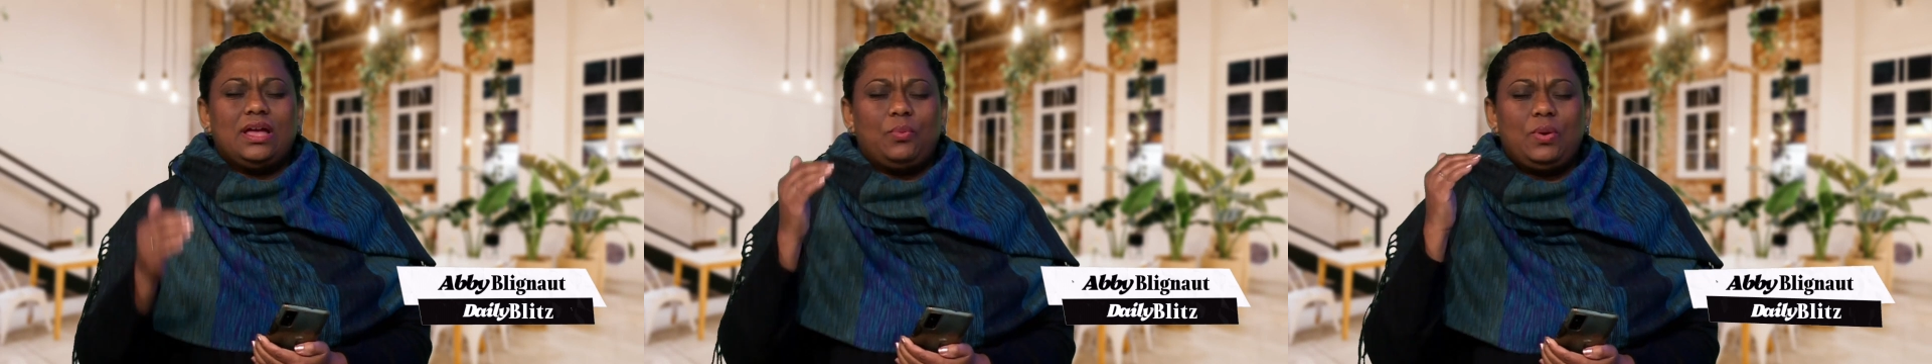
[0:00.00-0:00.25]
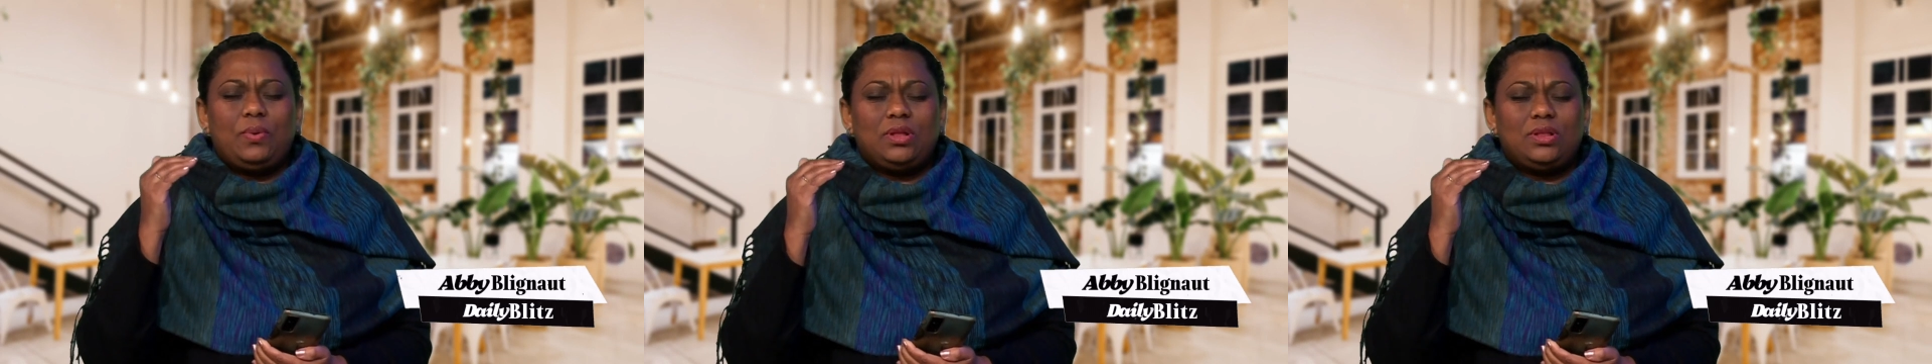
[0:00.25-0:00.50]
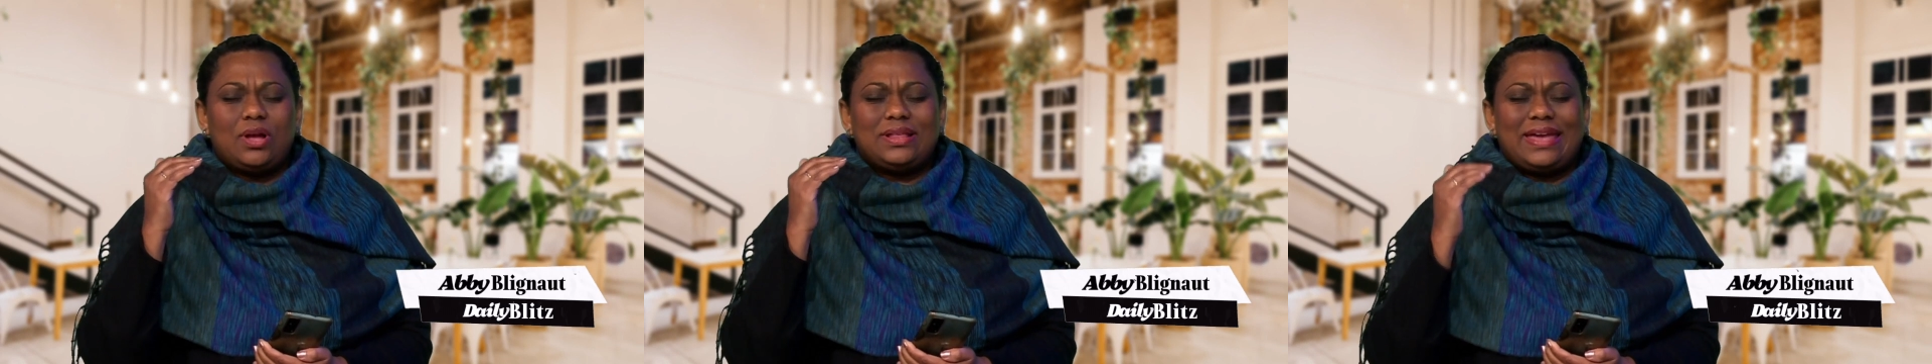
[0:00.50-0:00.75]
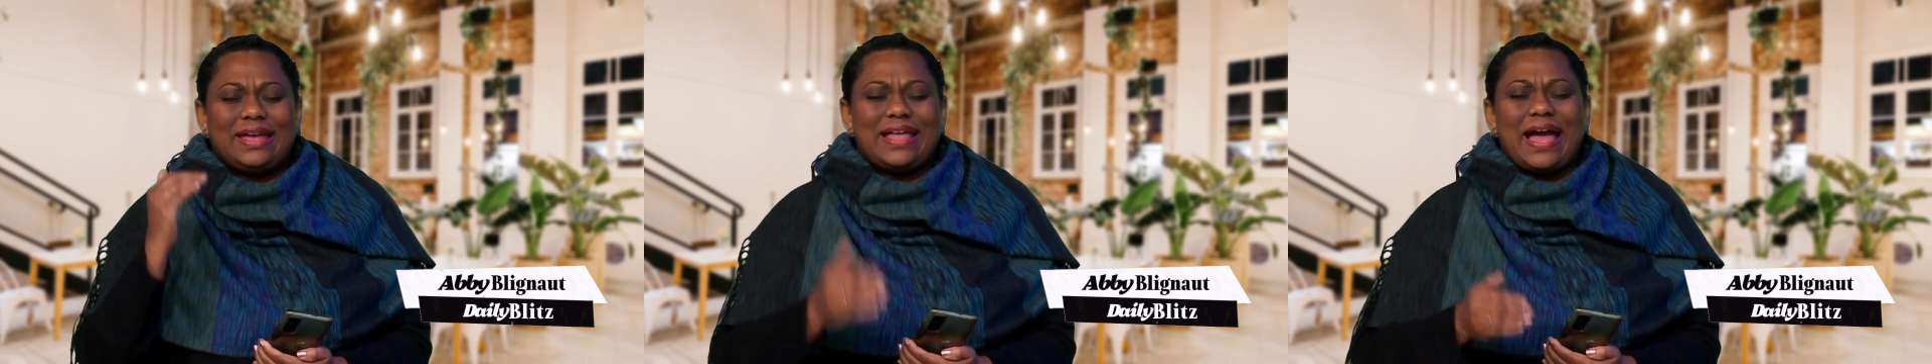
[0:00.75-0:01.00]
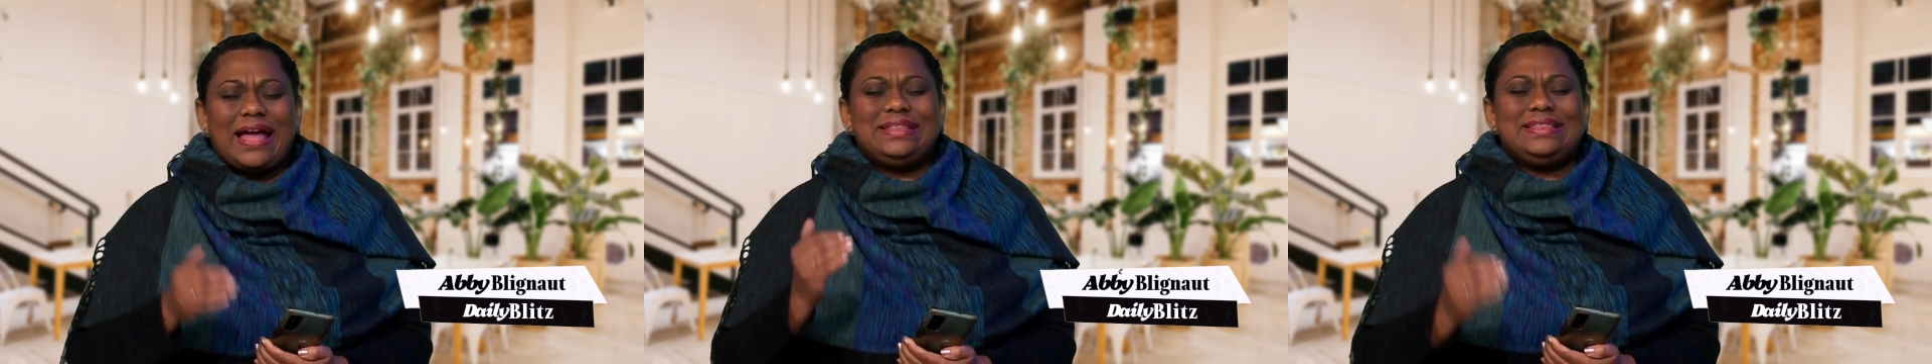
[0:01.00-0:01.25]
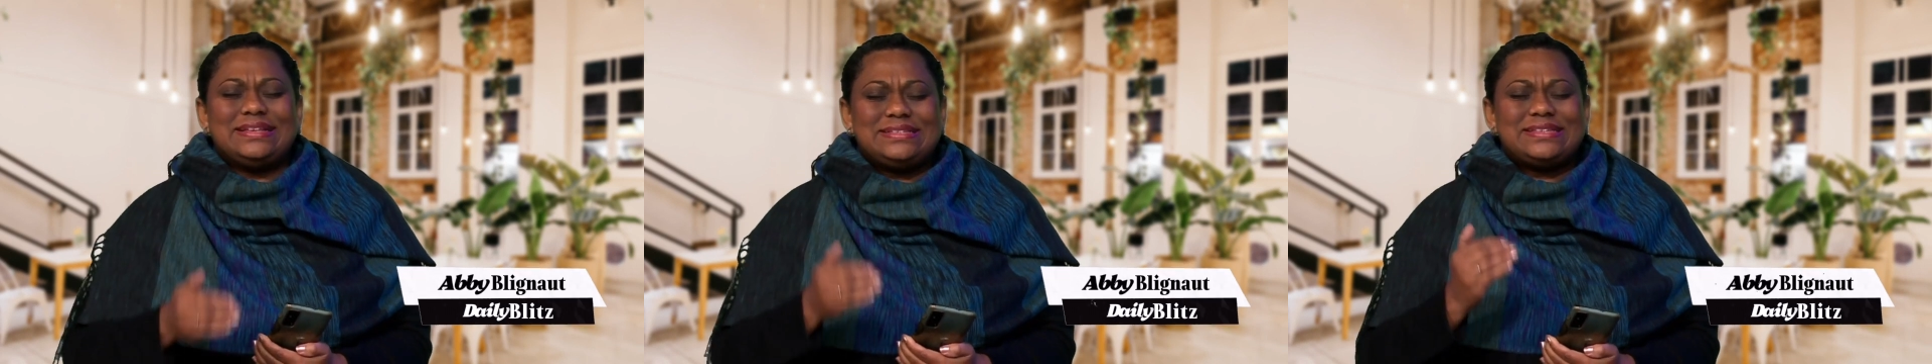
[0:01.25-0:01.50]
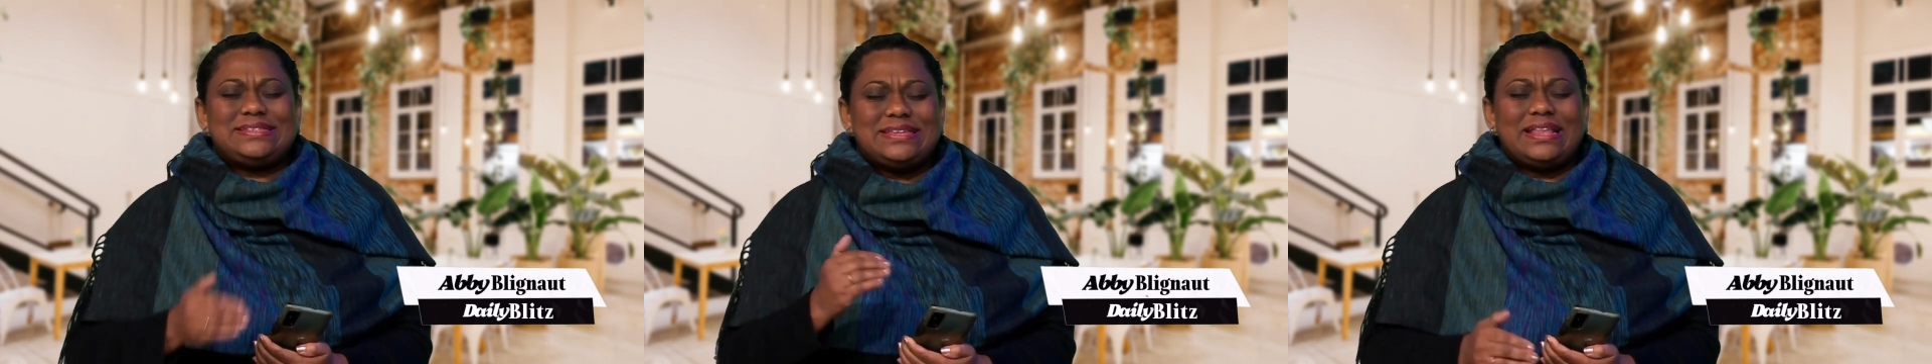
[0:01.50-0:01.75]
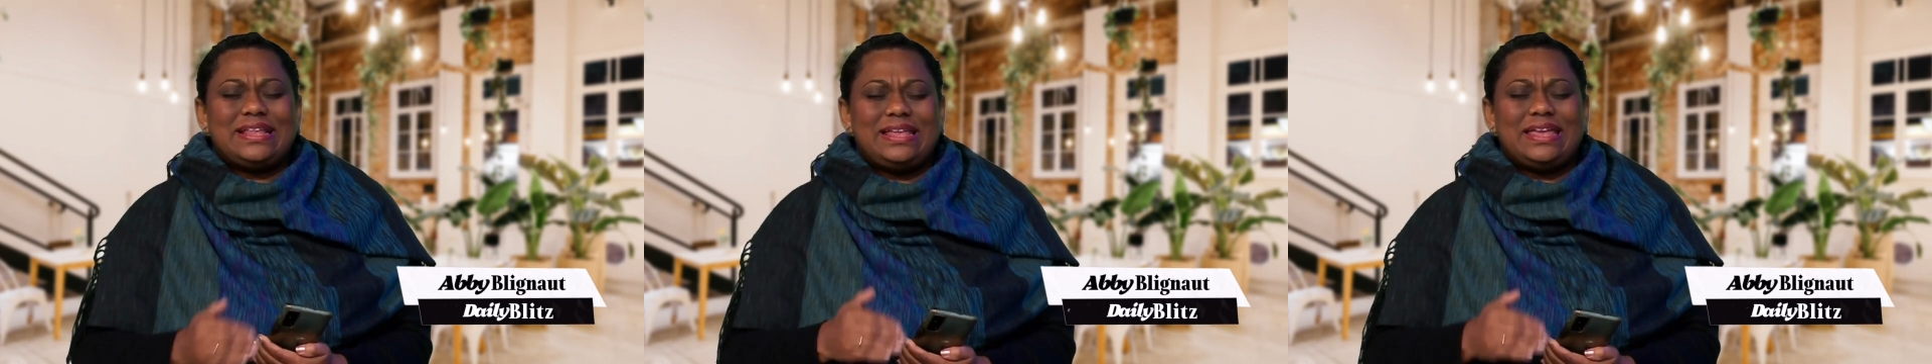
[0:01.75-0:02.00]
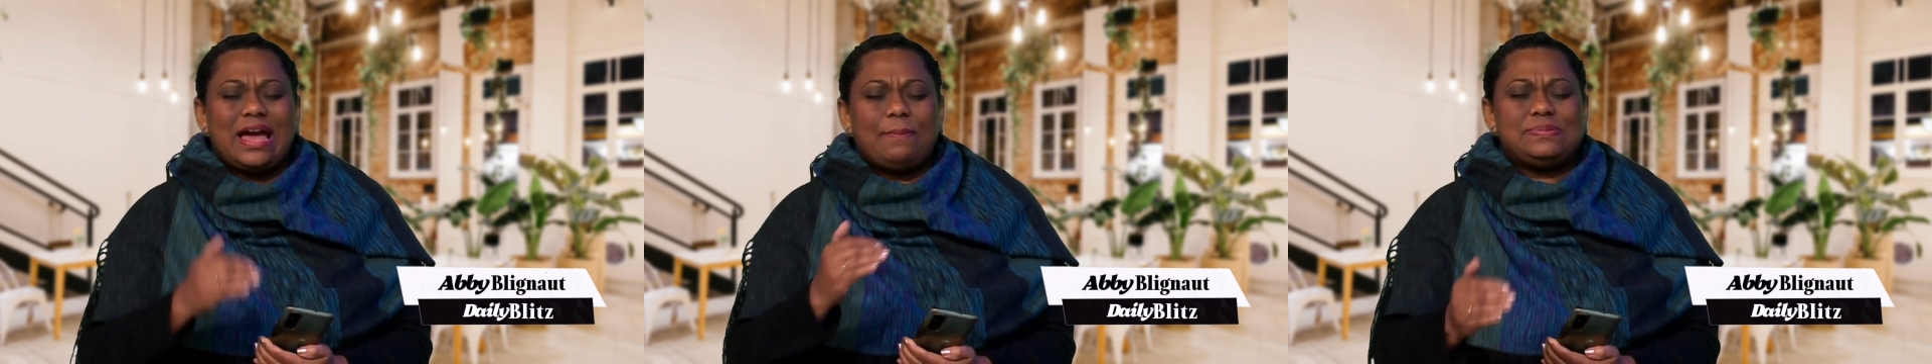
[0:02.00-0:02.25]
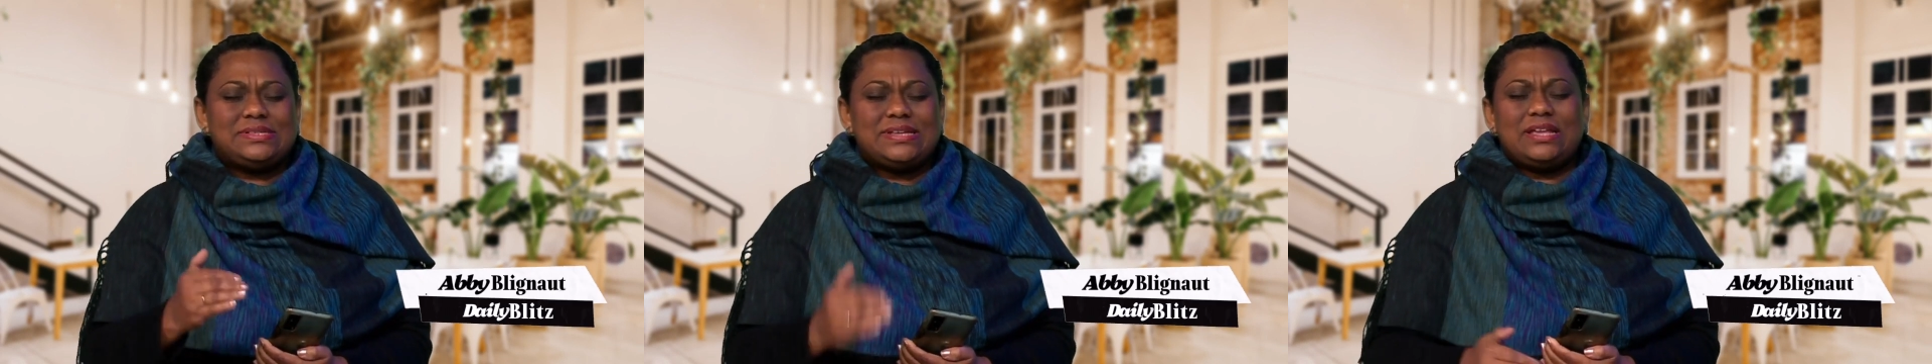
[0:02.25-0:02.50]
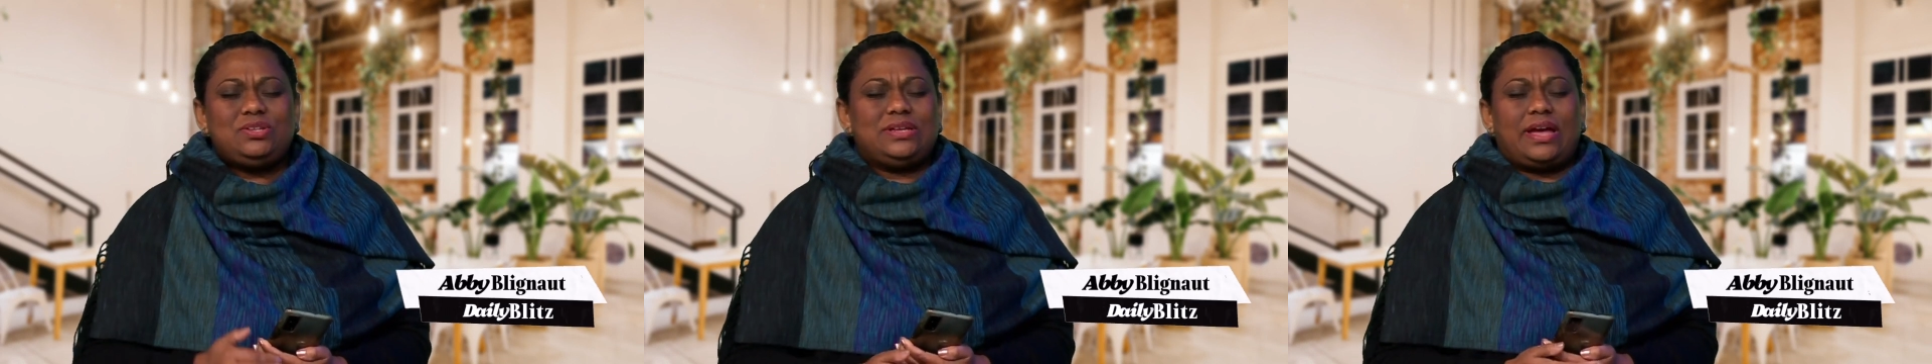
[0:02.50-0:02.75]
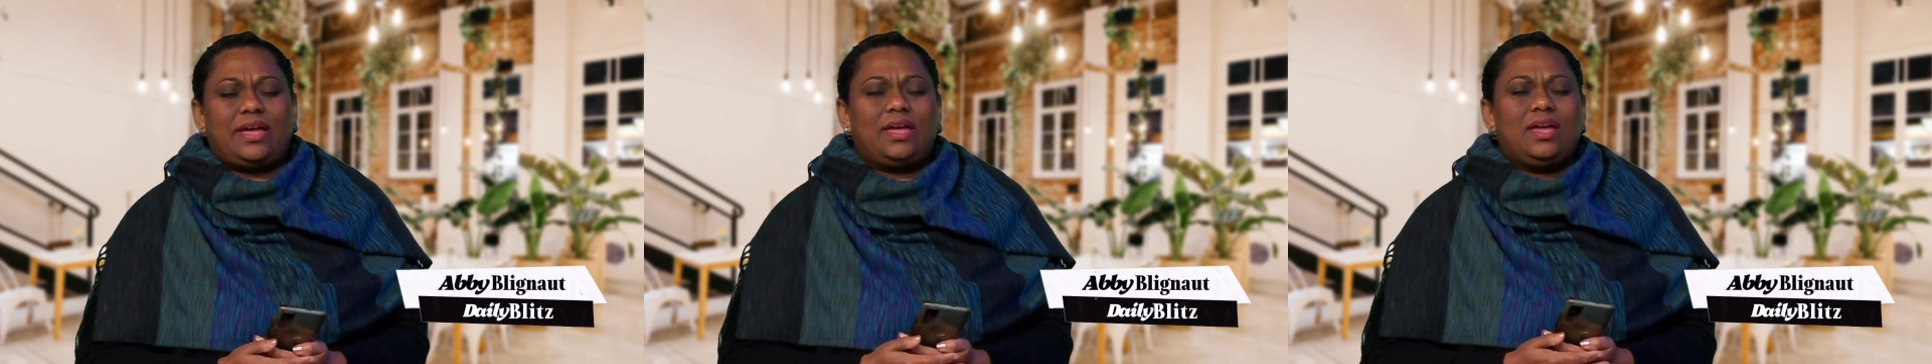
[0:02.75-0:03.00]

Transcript: We will not get unnecessarily upset today